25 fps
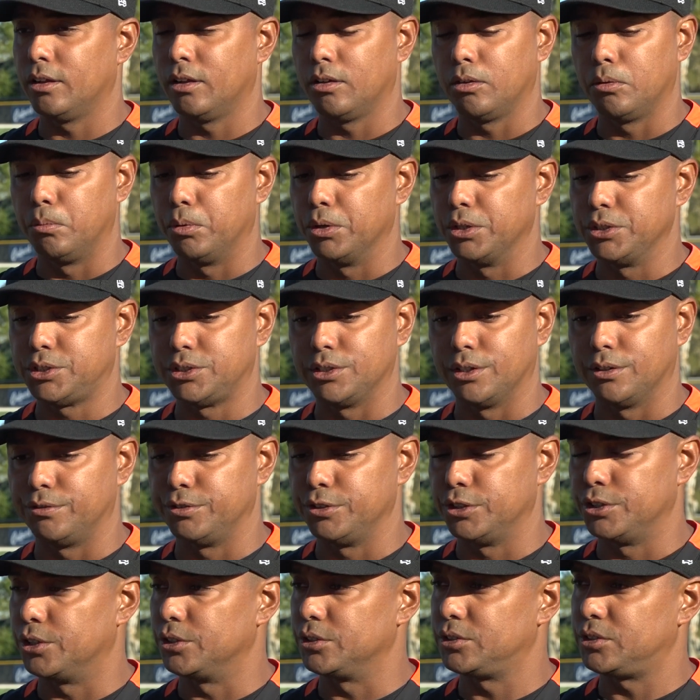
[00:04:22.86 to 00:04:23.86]
a whole bunch
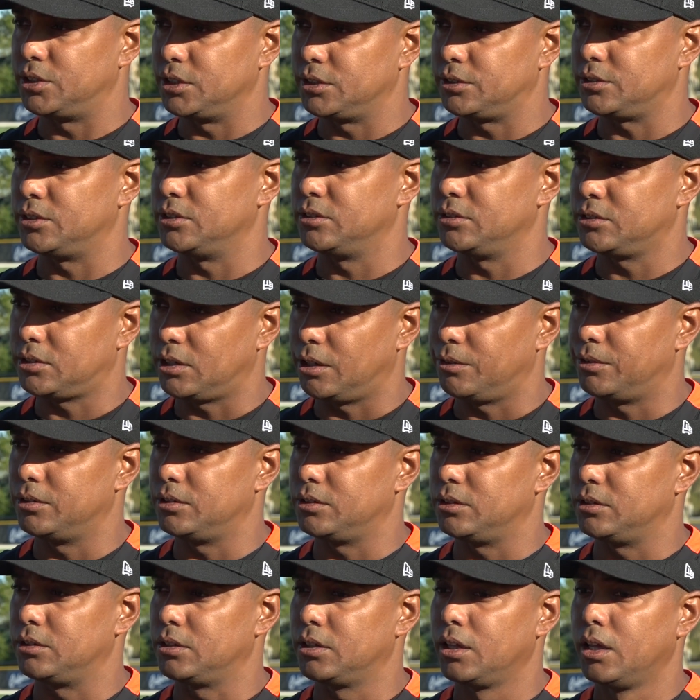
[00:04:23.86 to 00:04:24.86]
of, you know, 16,
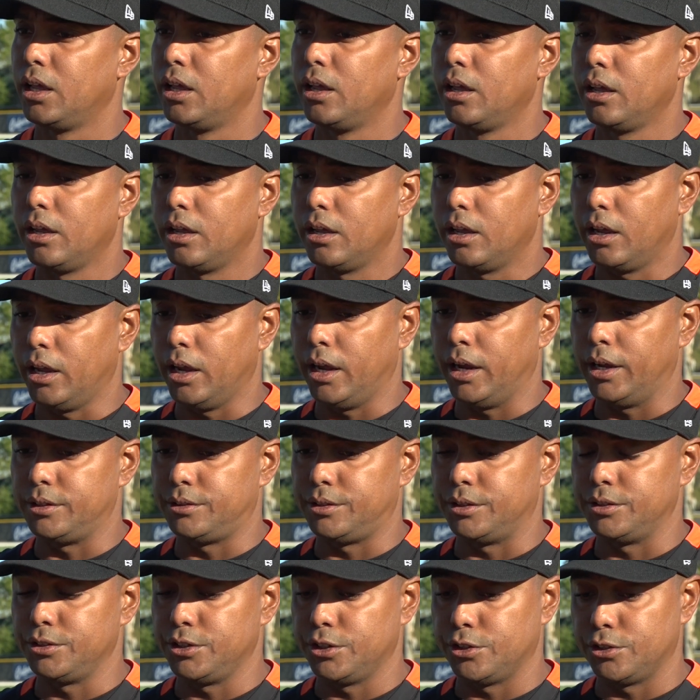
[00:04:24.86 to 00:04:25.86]
17,
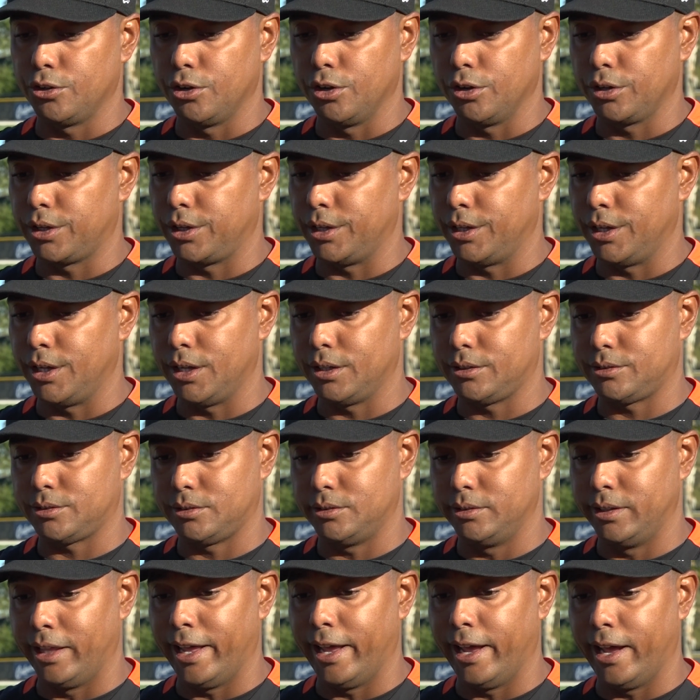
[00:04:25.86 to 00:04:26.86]
18 year old kids
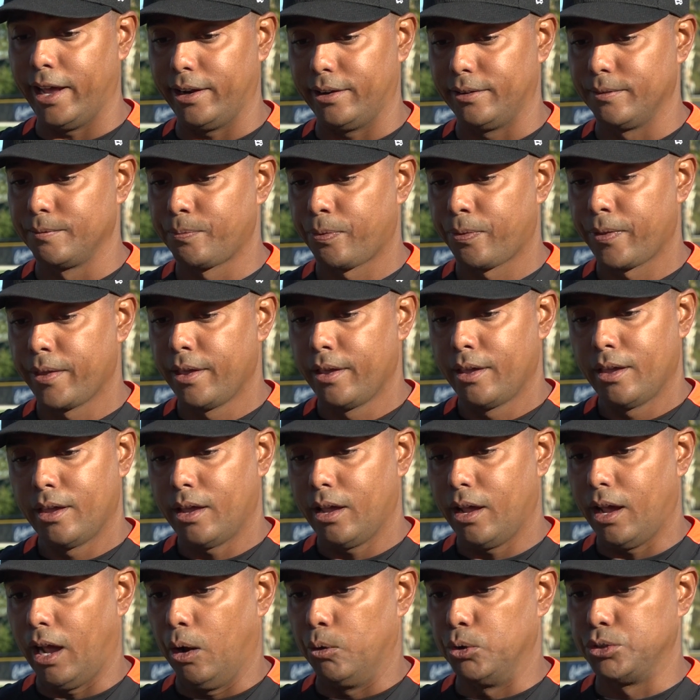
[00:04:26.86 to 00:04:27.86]
that
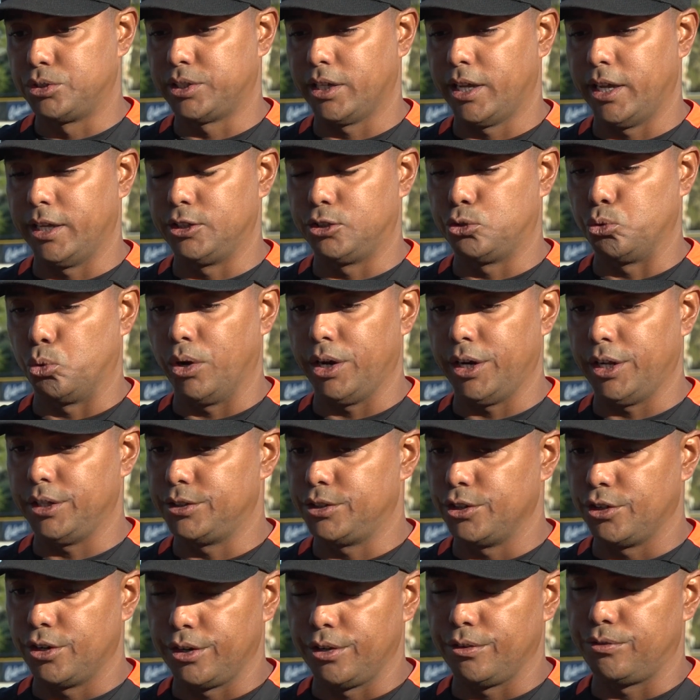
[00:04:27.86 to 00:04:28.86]
I would say 20,
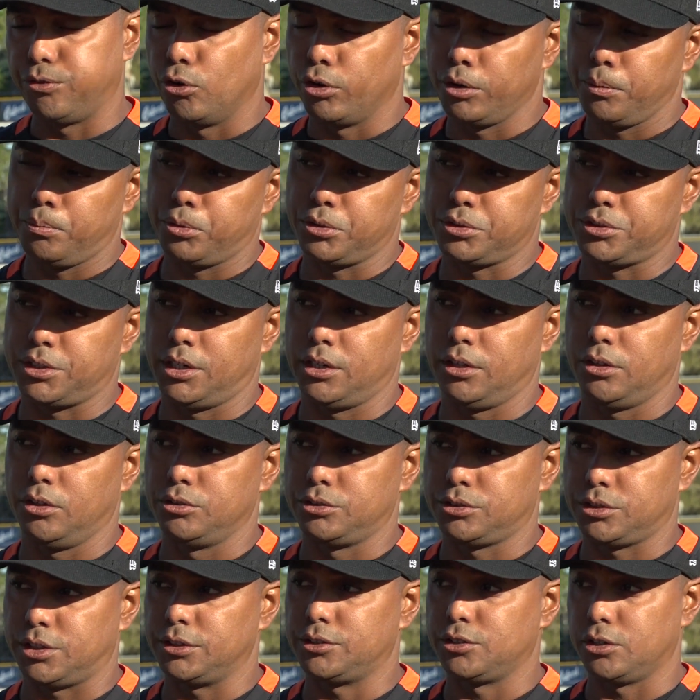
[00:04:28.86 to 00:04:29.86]
30, 40% of
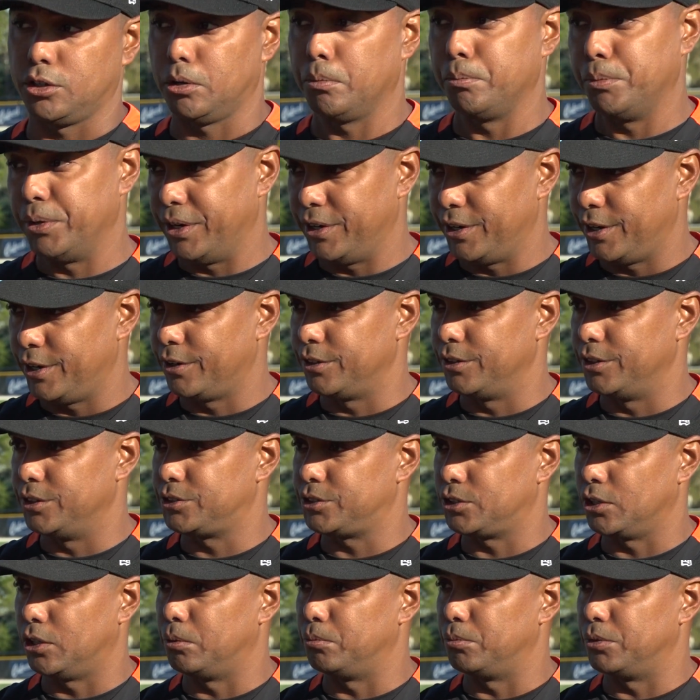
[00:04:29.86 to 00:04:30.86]
those kids are gonna be here
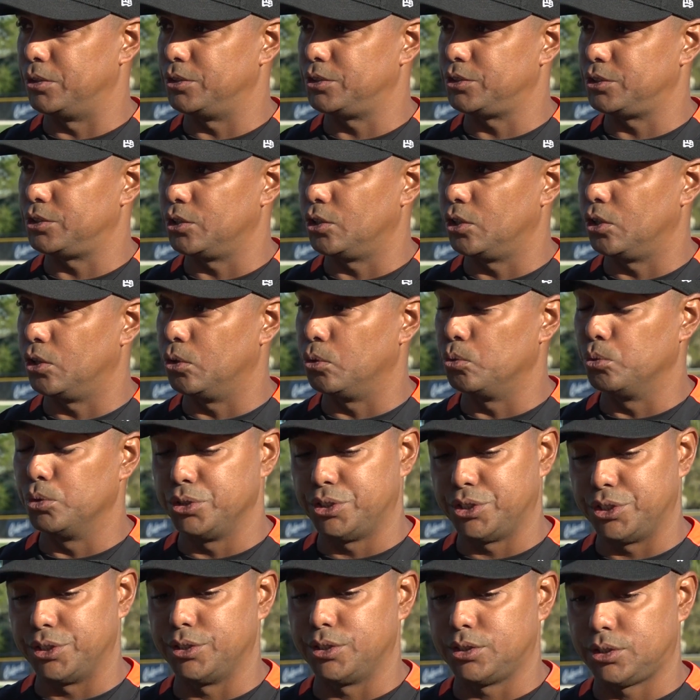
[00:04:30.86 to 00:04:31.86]
this summer. So,
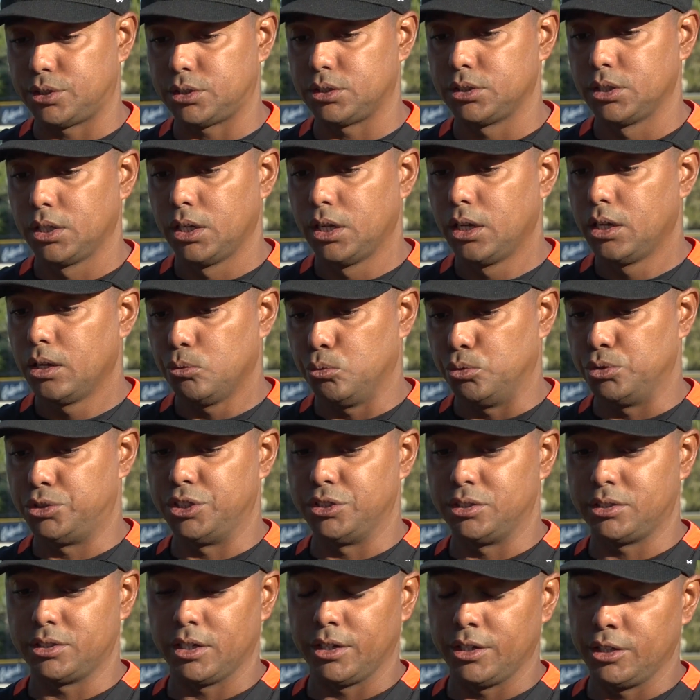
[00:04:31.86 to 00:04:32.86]
which
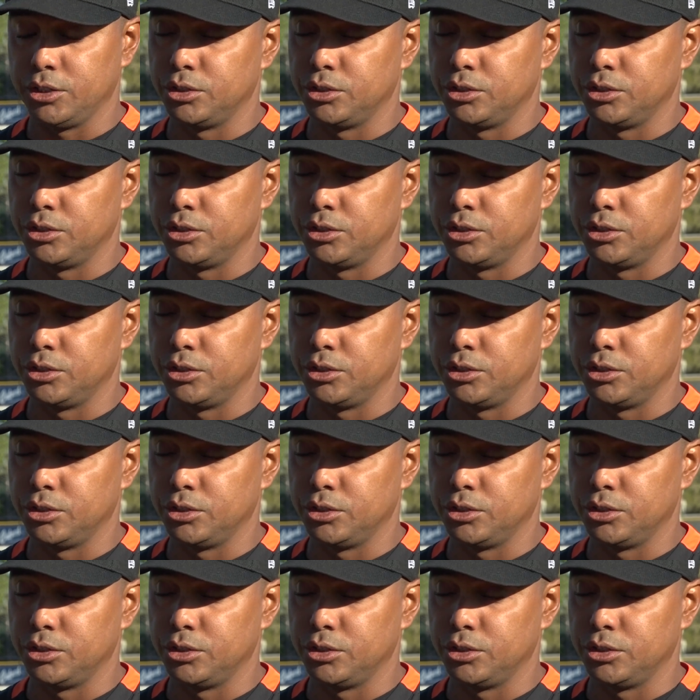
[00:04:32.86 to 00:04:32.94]
is a